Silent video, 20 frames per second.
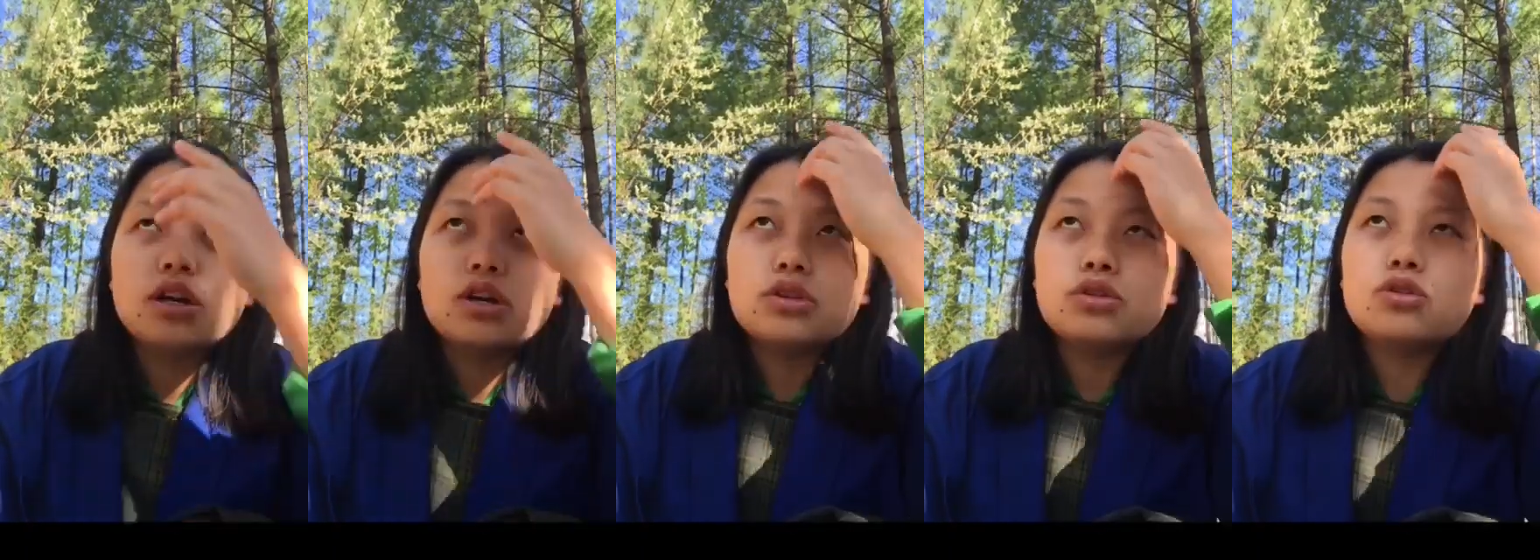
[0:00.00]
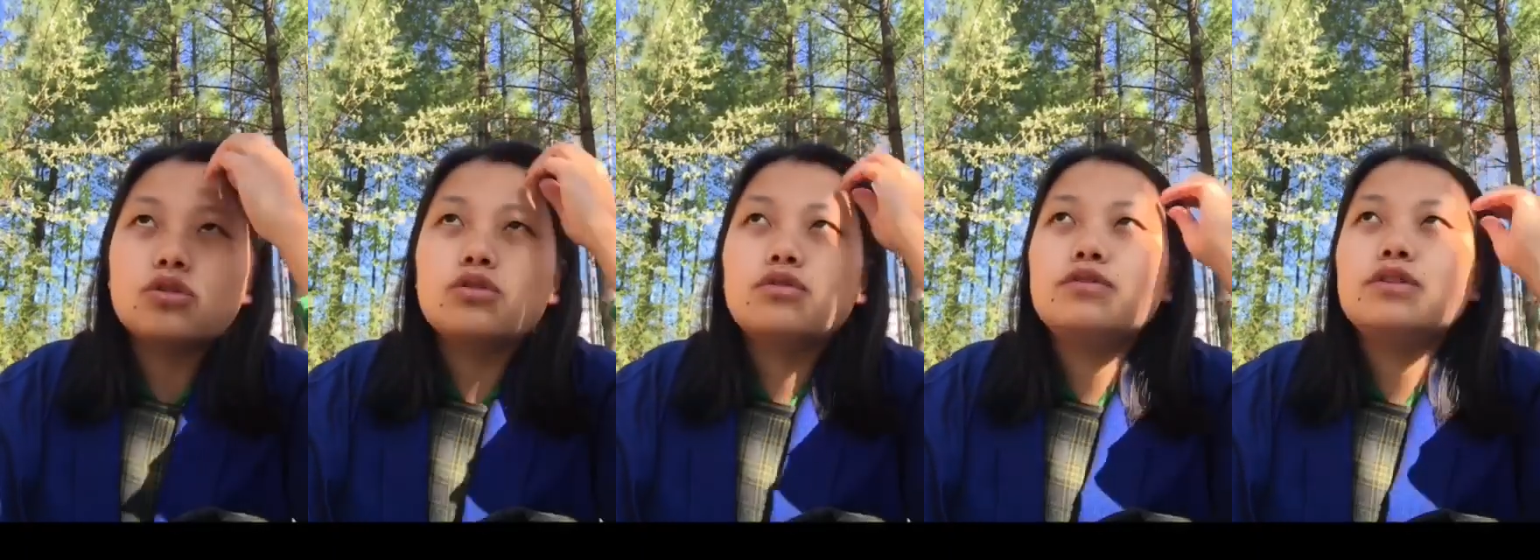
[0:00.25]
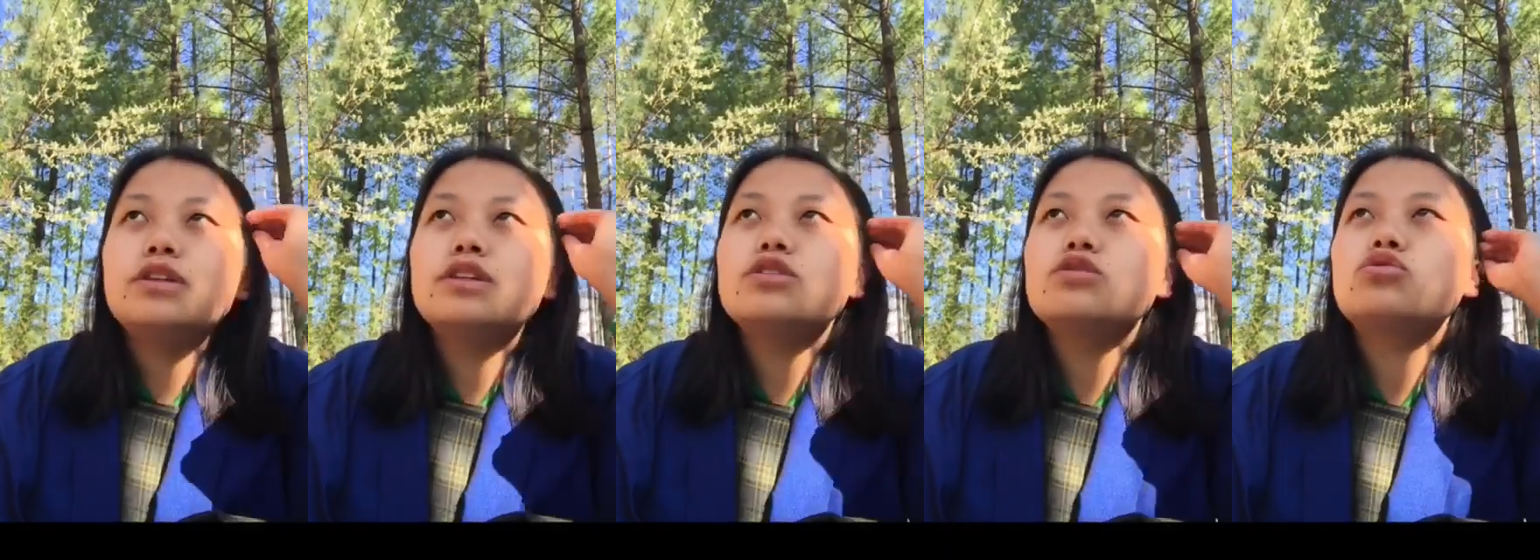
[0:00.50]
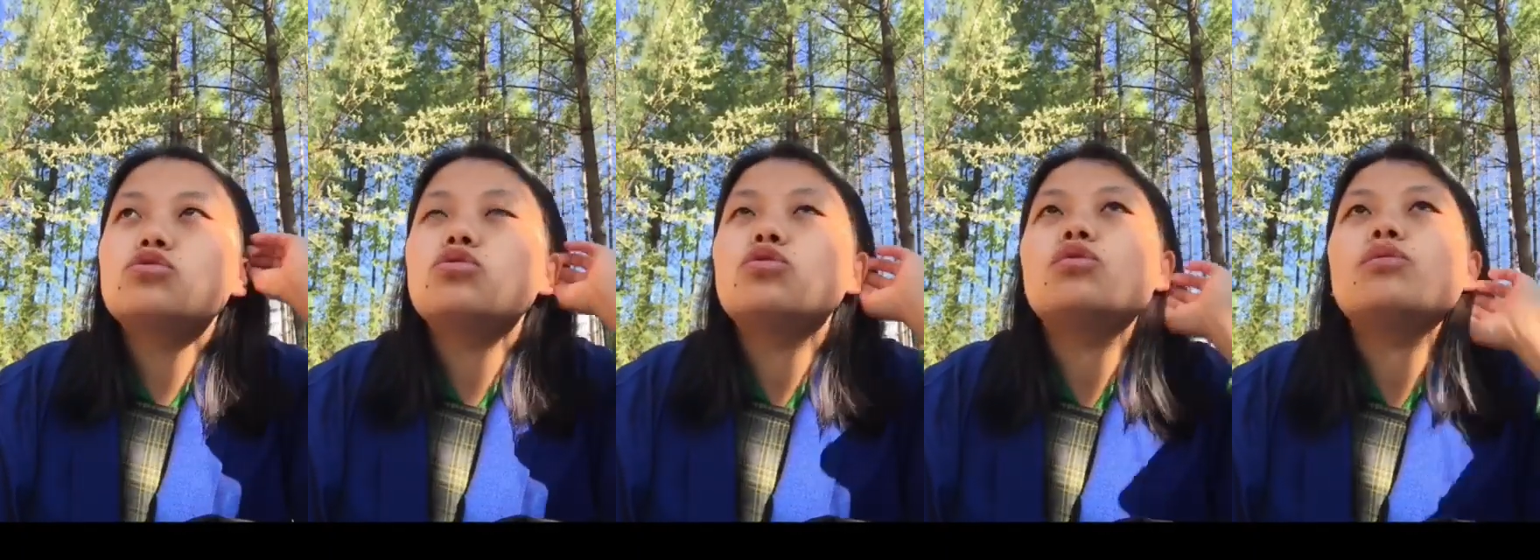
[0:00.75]
you're willing
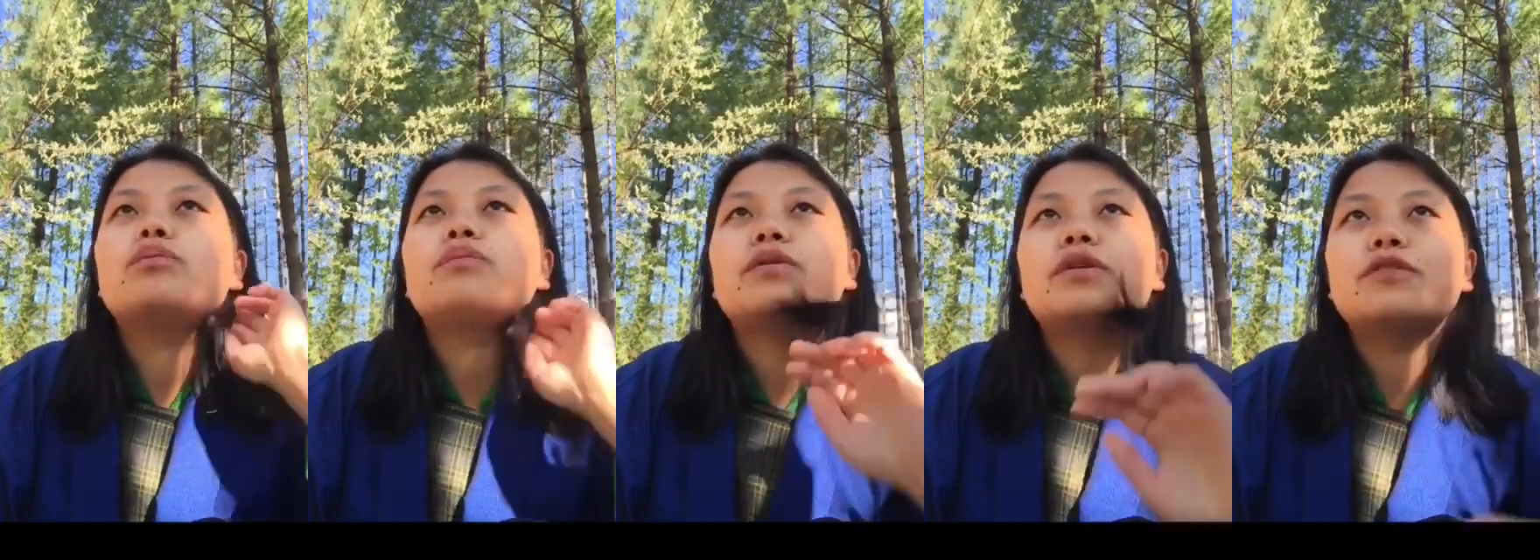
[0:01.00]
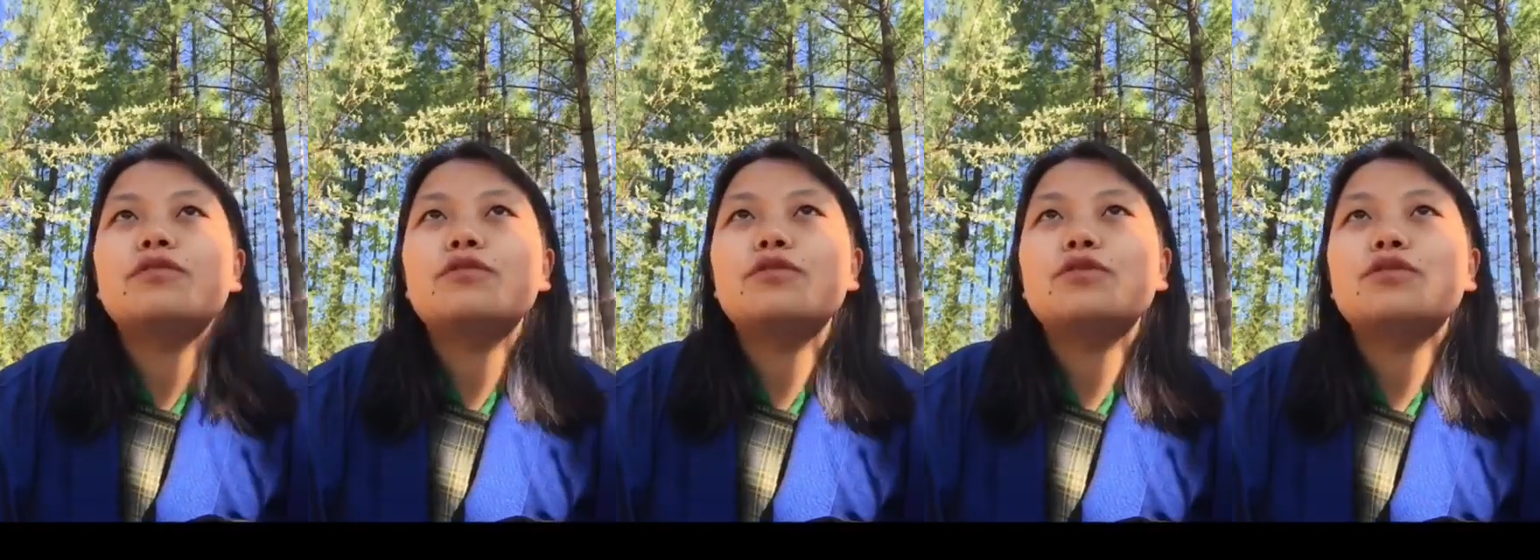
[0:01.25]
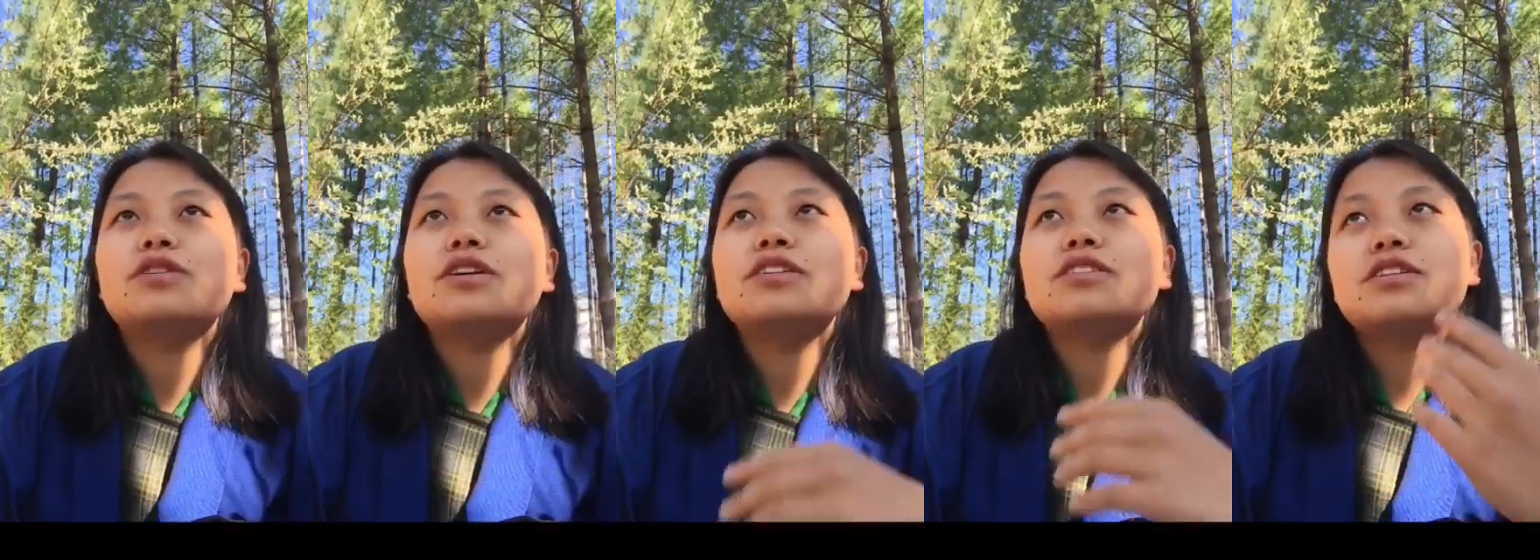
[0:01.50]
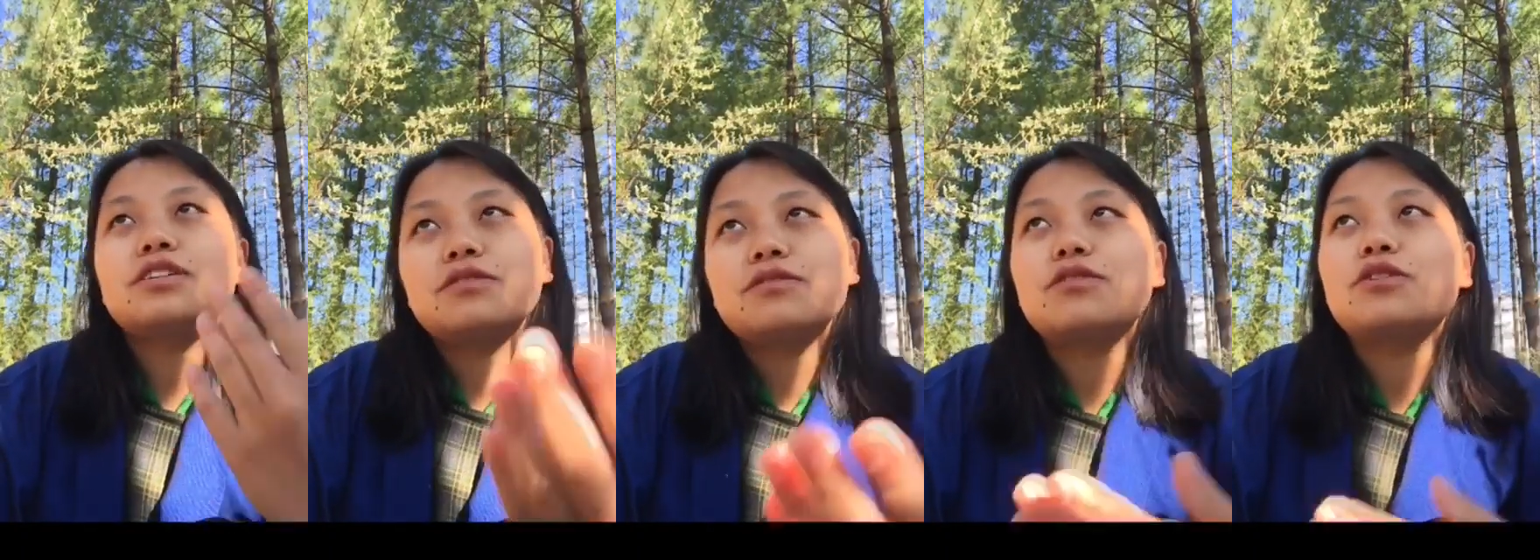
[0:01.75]
to pay for that
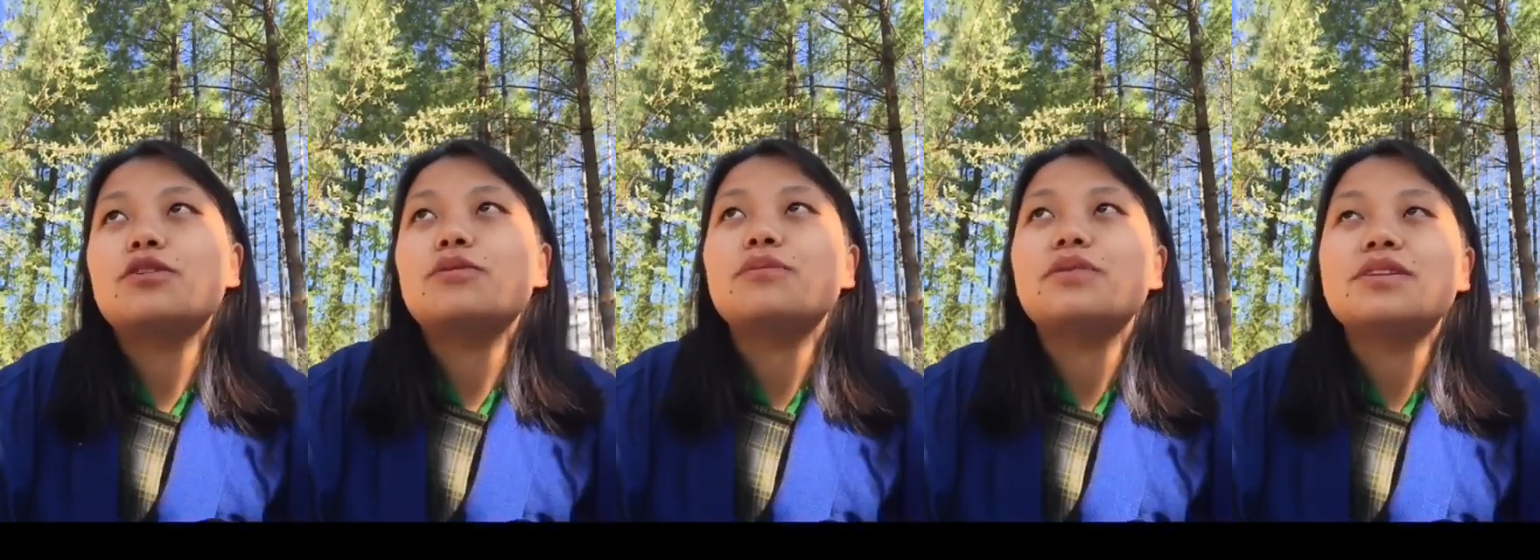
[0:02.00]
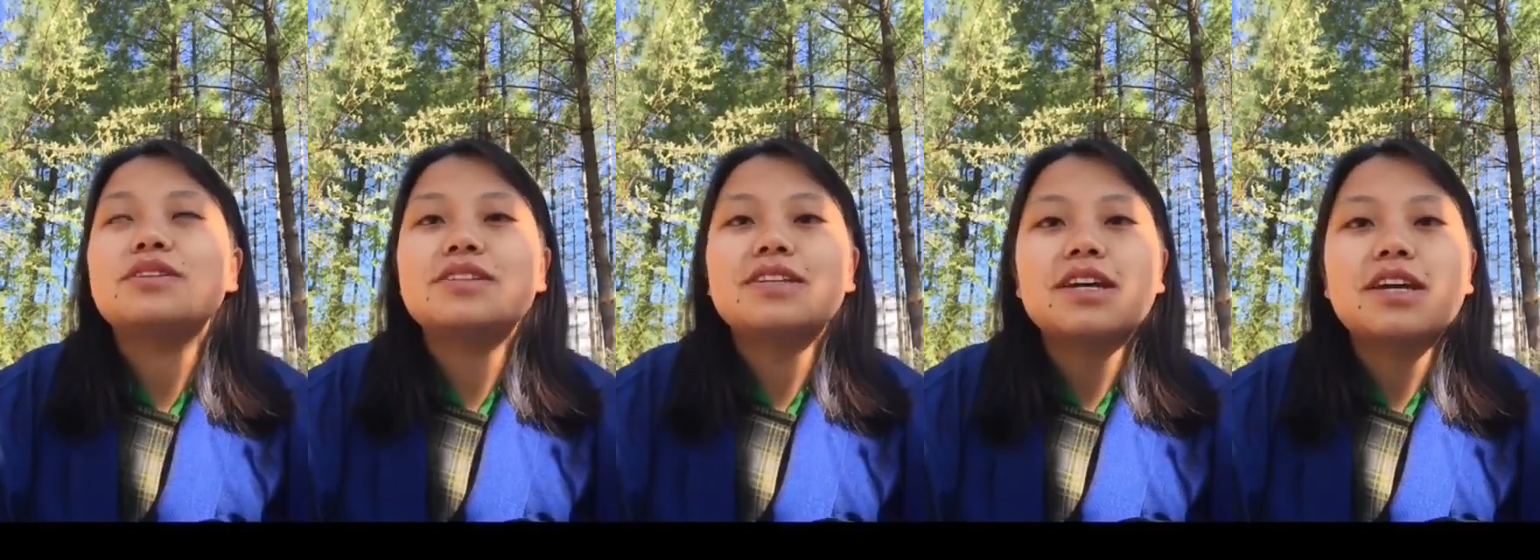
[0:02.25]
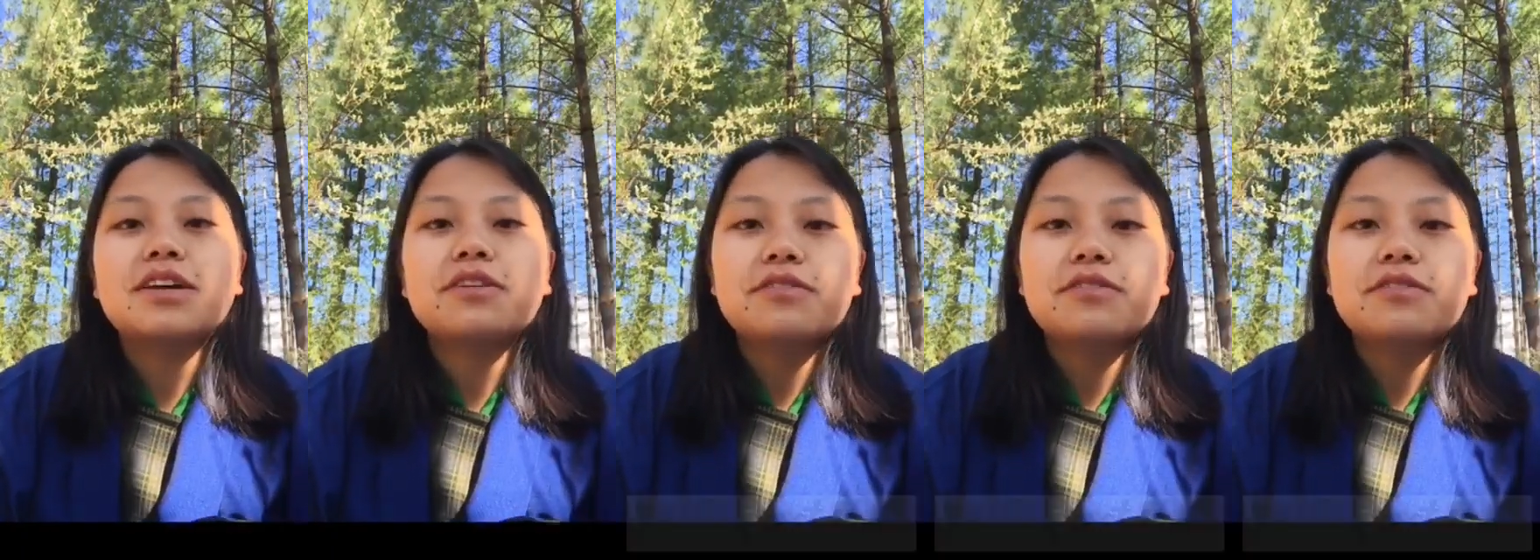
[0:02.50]
environment.